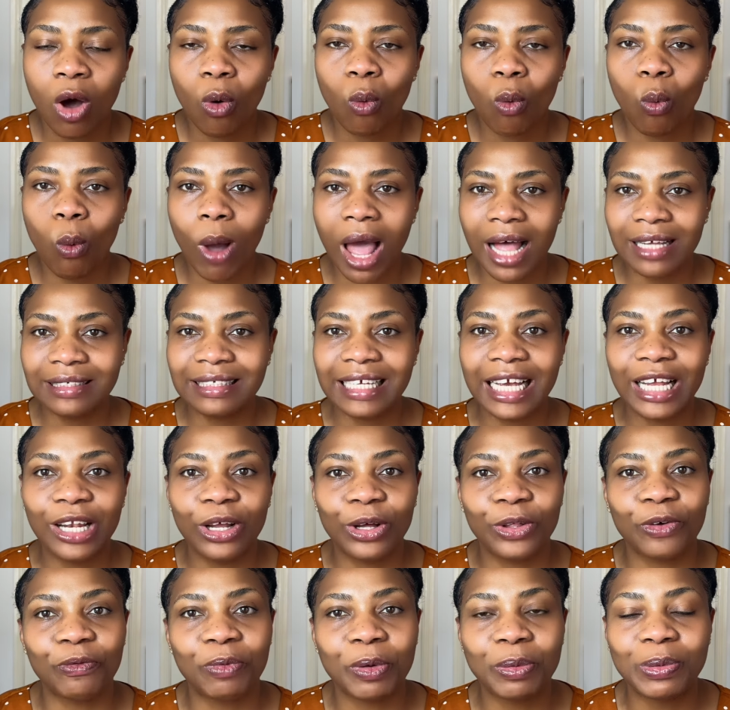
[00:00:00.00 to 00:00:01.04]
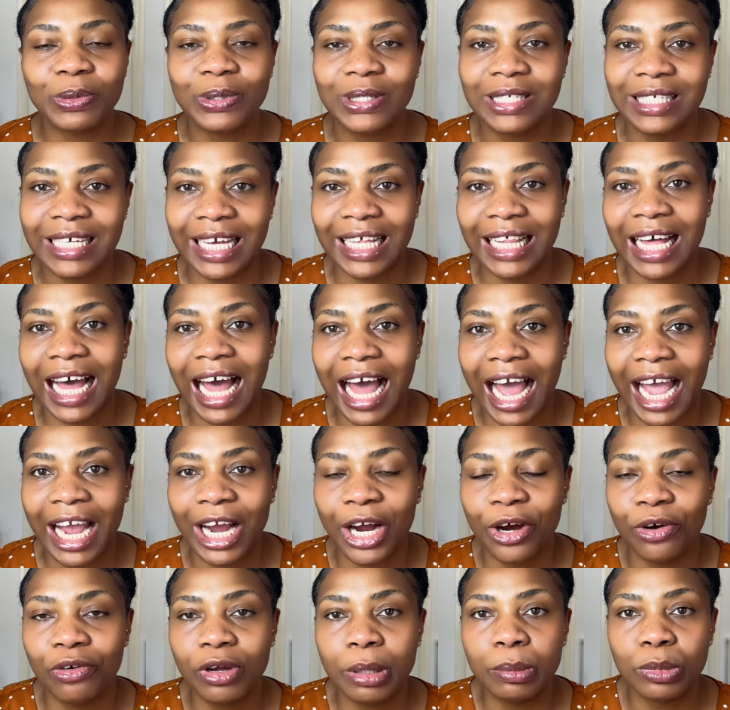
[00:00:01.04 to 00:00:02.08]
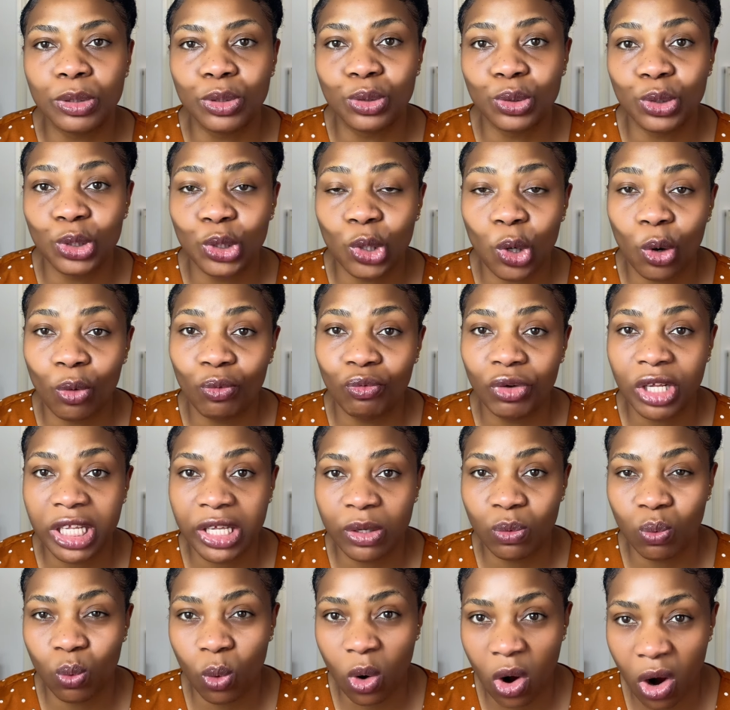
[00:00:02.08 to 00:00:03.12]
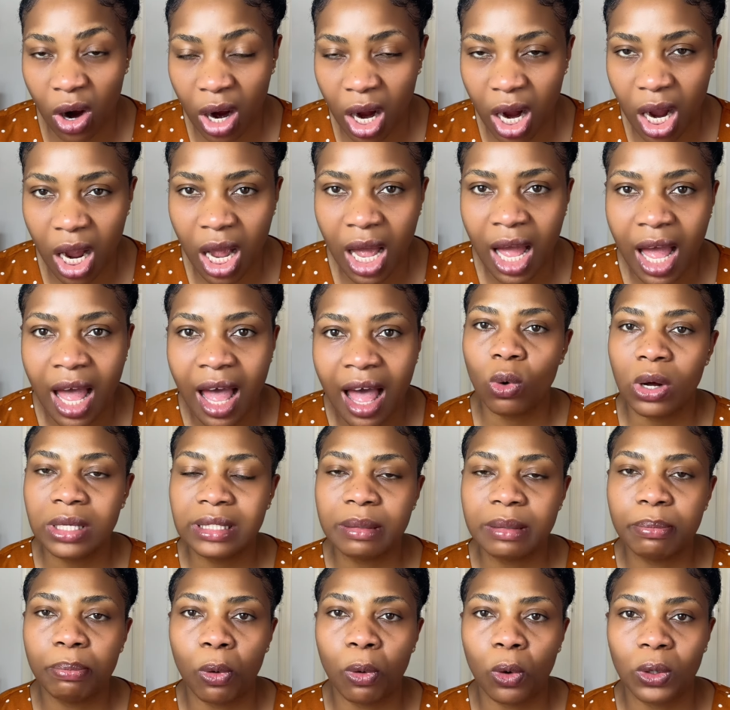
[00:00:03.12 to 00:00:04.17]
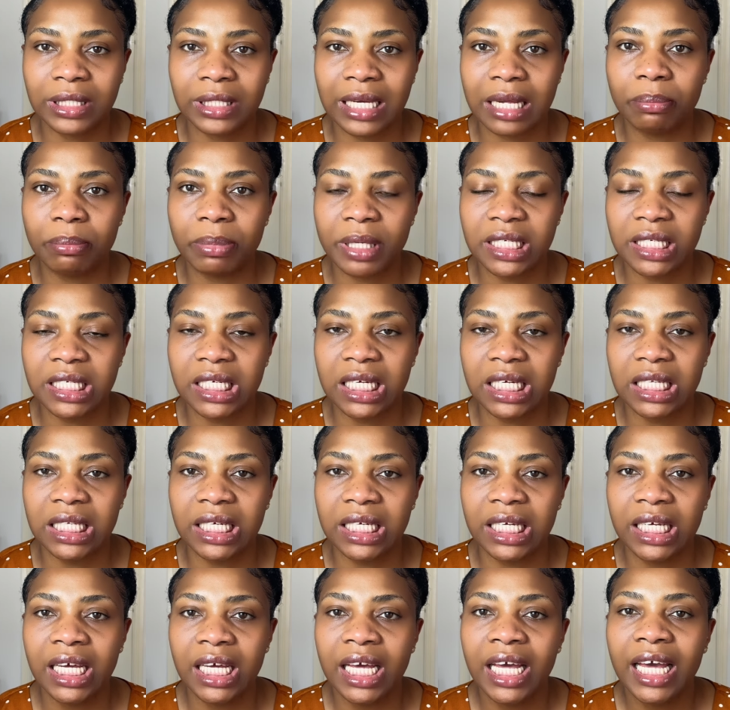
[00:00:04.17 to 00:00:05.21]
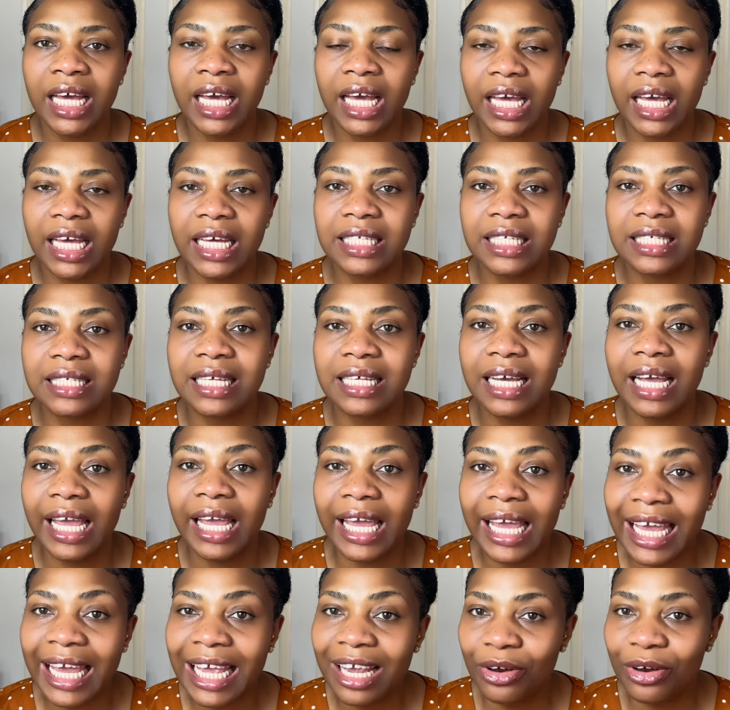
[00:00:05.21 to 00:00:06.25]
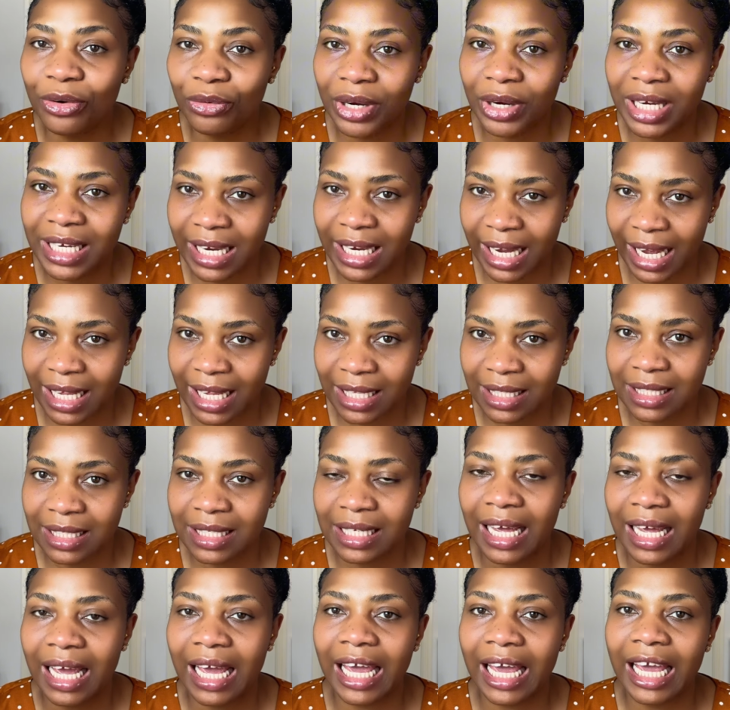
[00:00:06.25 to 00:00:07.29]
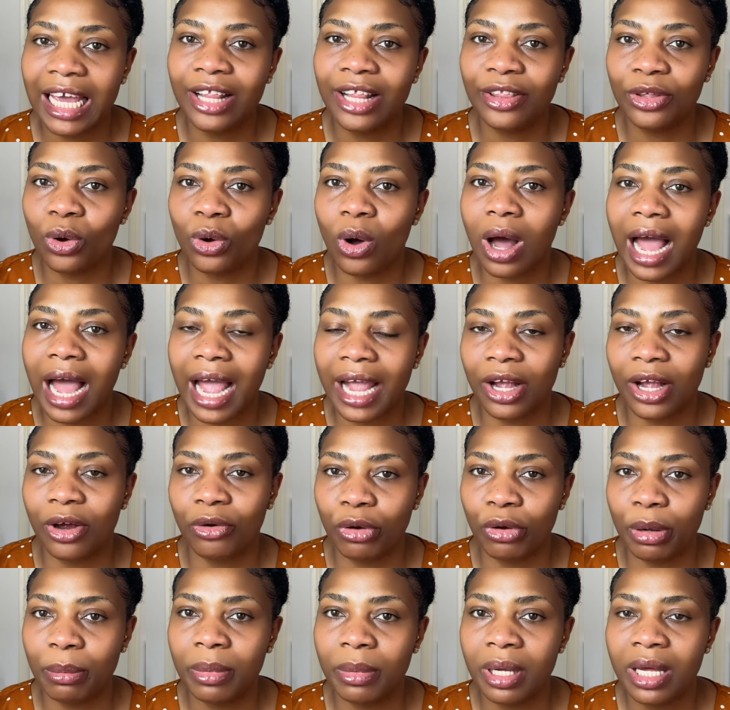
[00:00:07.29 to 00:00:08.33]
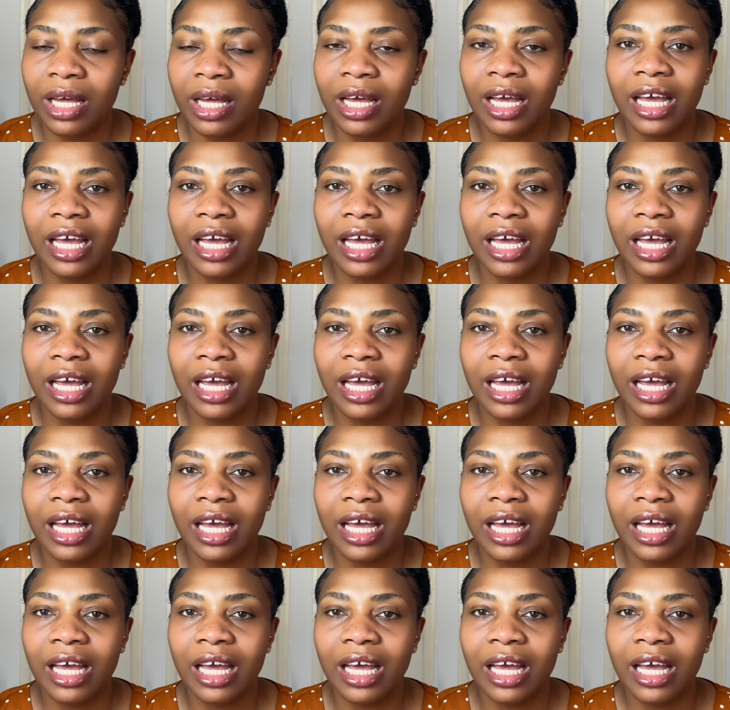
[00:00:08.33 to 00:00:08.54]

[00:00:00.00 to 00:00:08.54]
Whilst a lot of people say that eye creams do not really work, what's important basically, it's the ingredient in your eye cream.